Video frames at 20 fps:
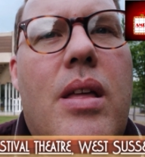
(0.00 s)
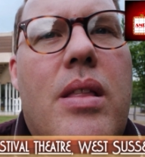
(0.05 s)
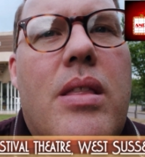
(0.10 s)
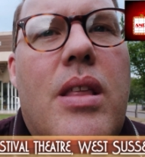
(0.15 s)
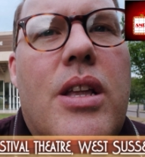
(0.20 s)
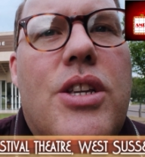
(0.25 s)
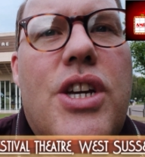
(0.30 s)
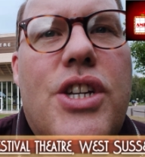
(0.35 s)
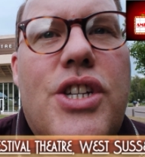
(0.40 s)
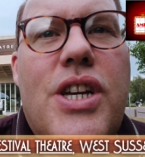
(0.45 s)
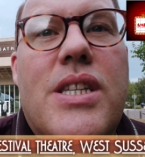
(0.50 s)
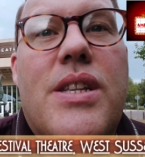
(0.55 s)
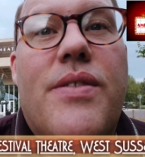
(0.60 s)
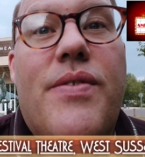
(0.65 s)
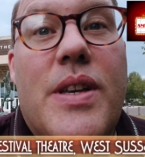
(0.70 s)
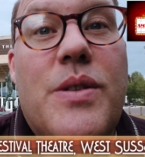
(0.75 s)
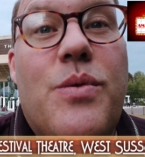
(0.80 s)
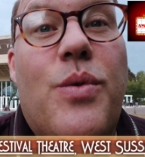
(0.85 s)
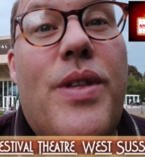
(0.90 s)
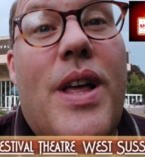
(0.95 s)
the Chichester
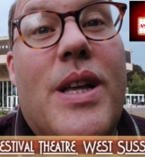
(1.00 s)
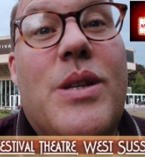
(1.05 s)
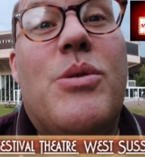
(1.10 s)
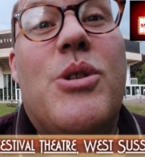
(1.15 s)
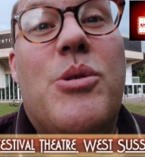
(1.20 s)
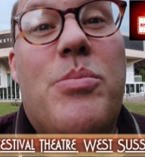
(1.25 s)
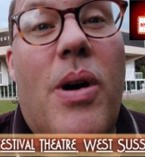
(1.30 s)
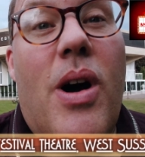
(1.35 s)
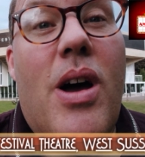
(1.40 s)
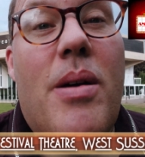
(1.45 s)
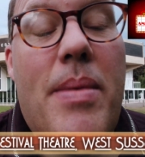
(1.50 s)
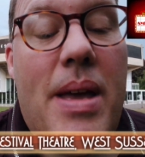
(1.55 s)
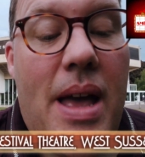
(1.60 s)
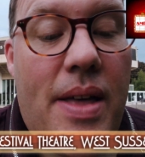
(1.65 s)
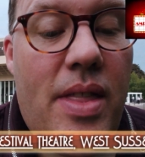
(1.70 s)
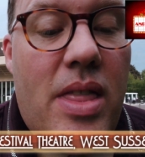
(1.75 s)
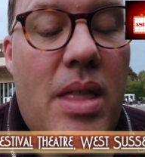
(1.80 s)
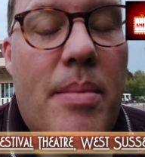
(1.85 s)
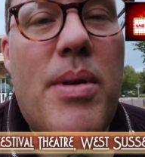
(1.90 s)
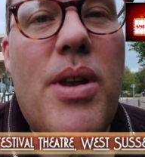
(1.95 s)
Festival Theatre, which is behind me,
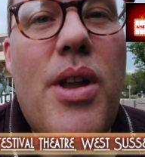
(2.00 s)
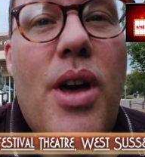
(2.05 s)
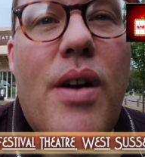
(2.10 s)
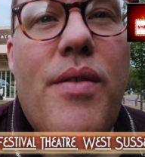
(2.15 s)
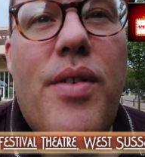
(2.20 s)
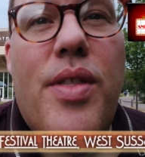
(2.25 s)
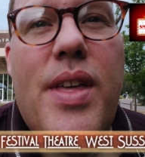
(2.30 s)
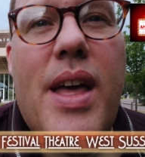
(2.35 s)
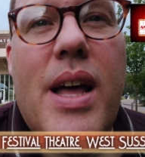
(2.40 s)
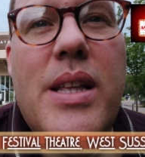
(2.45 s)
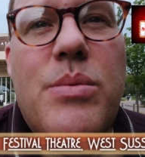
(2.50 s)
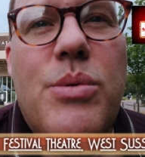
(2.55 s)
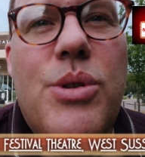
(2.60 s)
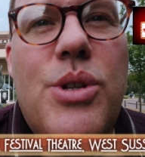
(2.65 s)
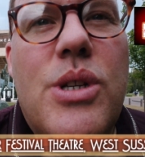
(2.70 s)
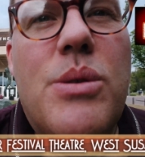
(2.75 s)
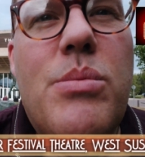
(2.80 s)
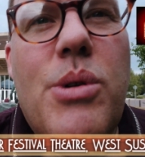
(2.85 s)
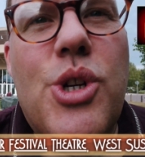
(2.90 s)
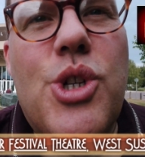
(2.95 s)
and then the Minerva Theatre, which
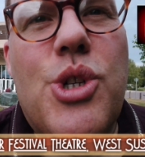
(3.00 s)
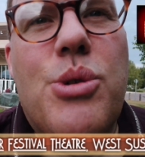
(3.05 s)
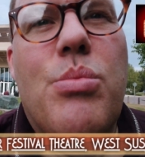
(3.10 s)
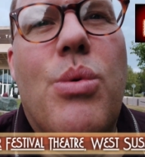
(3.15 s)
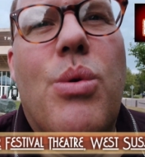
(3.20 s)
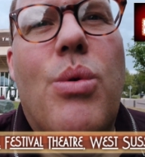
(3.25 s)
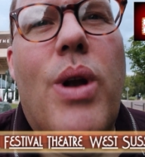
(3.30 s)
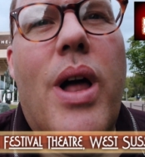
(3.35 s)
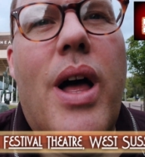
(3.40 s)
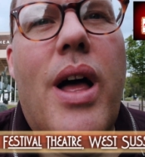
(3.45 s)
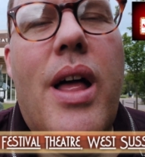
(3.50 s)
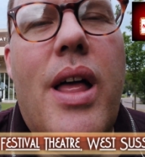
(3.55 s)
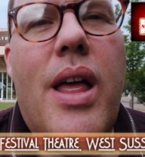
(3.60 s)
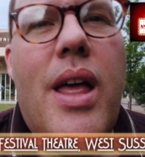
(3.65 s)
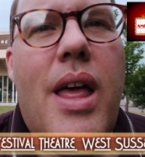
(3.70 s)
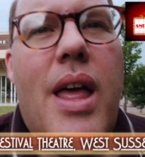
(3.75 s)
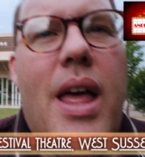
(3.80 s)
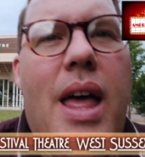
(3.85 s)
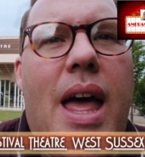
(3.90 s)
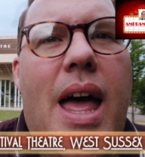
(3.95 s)
is much smaller
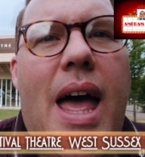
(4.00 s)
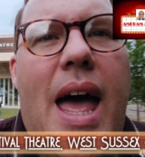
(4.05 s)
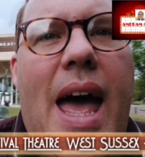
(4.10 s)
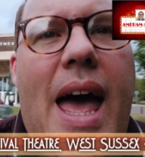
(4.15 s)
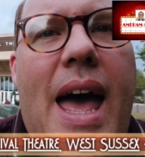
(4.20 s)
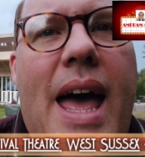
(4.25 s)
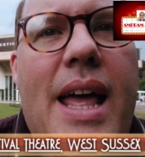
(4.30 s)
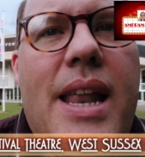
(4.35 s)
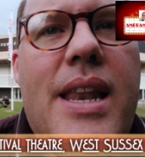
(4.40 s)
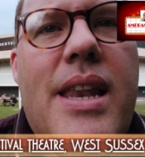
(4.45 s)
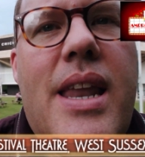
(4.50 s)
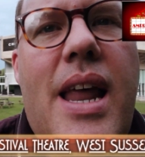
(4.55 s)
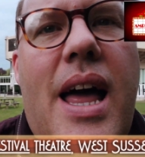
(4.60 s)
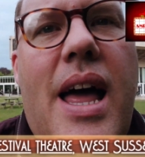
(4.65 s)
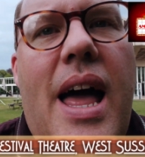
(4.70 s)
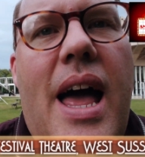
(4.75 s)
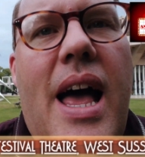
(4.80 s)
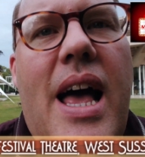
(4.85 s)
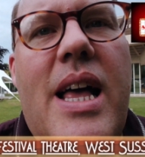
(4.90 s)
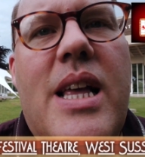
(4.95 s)
and
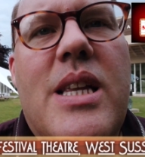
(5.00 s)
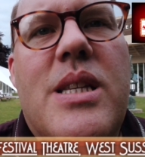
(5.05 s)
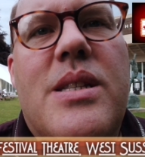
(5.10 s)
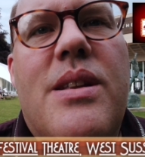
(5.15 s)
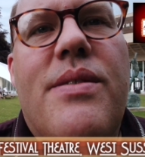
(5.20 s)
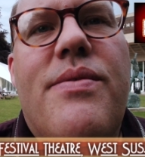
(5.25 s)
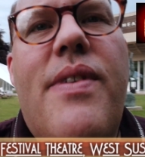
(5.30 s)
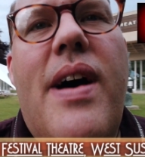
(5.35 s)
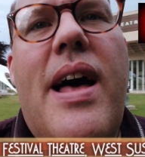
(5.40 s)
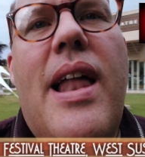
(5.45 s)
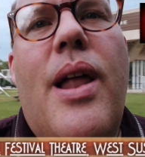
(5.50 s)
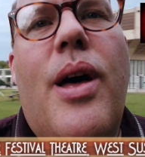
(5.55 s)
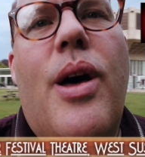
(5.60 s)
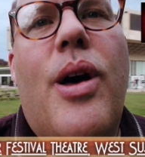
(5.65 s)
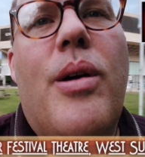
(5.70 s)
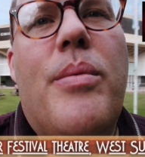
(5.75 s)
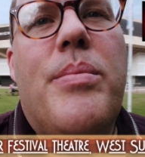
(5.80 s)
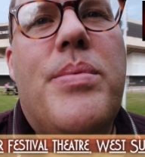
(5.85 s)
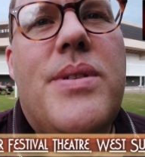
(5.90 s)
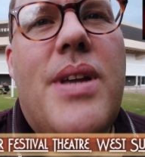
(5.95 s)
has
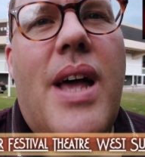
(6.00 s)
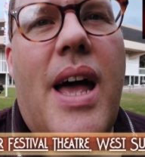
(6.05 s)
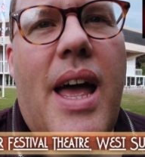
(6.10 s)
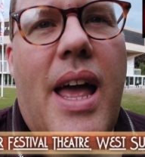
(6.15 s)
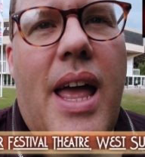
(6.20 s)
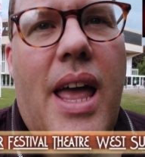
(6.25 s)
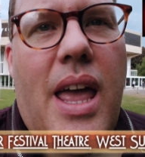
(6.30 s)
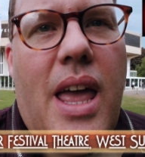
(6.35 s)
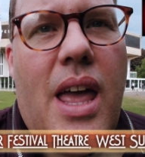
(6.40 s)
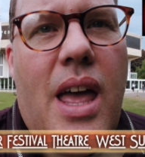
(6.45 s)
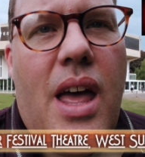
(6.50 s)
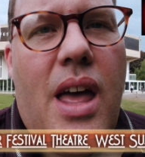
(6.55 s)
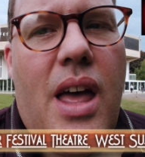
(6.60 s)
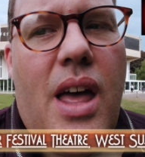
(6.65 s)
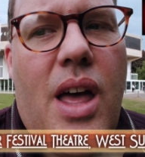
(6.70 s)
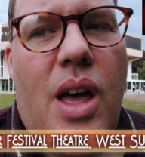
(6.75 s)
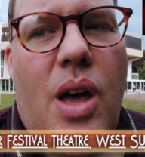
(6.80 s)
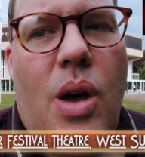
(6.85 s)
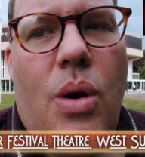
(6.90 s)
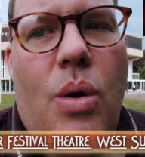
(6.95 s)
developed a
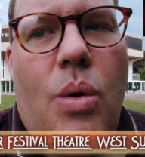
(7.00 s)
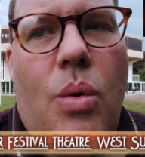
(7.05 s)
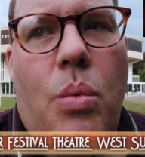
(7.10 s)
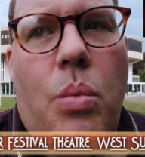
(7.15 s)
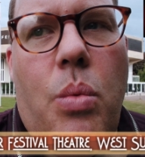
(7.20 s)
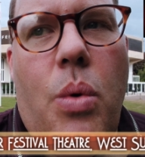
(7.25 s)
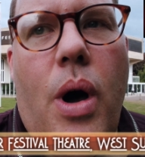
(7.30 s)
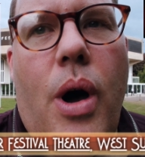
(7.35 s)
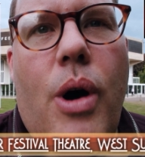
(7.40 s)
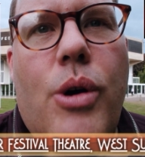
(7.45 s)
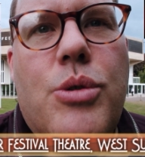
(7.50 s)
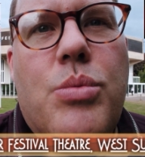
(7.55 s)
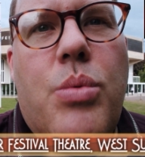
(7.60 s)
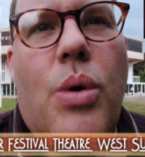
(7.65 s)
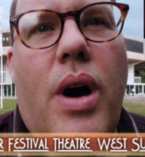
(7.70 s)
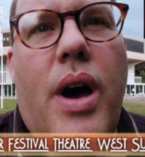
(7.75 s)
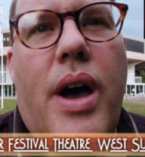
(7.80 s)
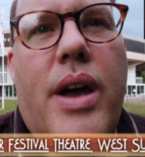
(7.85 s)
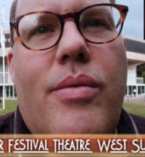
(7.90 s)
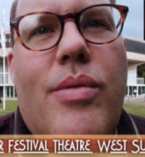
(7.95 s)

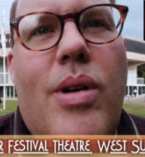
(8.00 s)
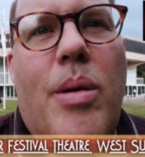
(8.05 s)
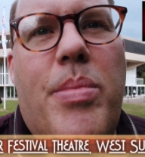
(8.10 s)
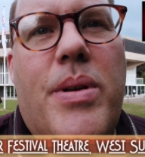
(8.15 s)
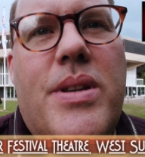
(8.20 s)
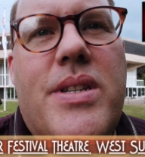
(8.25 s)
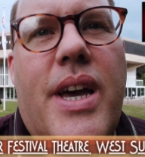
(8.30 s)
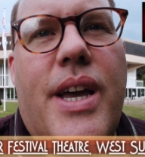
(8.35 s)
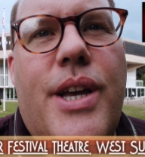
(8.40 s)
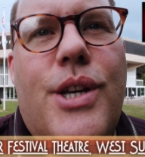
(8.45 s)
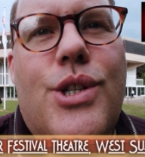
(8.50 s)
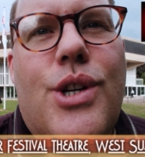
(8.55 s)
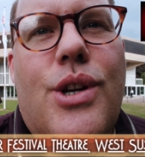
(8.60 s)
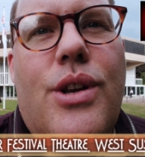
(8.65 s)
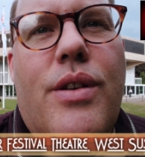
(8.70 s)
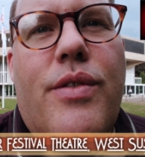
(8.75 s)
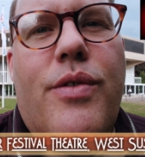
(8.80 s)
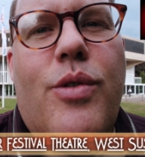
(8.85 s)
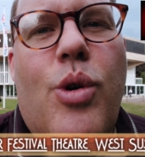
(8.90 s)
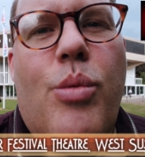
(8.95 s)
worldwide
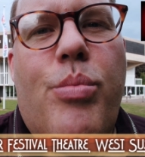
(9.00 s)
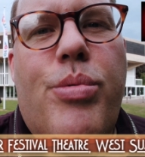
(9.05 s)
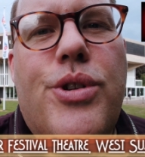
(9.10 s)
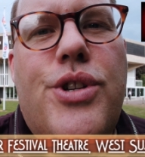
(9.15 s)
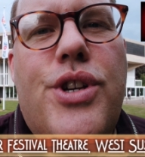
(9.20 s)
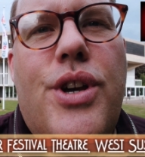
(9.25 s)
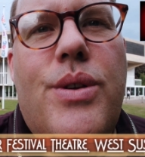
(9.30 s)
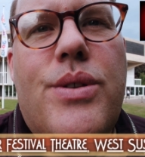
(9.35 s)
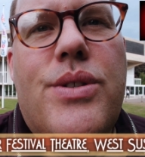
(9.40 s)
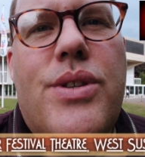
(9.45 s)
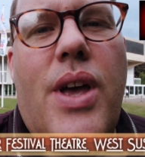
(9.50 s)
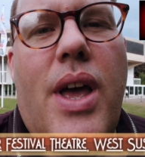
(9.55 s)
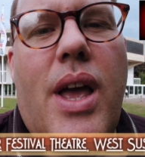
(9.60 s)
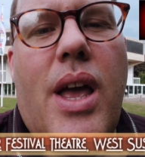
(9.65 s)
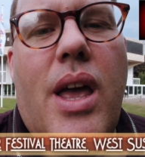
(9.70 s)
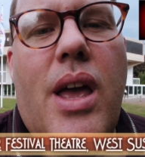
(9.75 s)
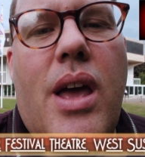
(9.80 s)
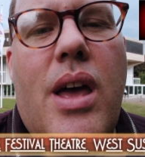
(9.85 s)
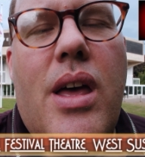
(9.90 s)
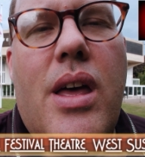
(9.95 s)
reputation for
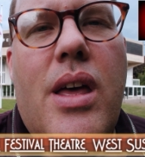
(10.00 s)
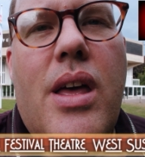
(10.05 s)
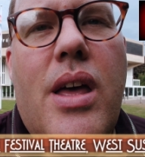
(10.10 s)
producing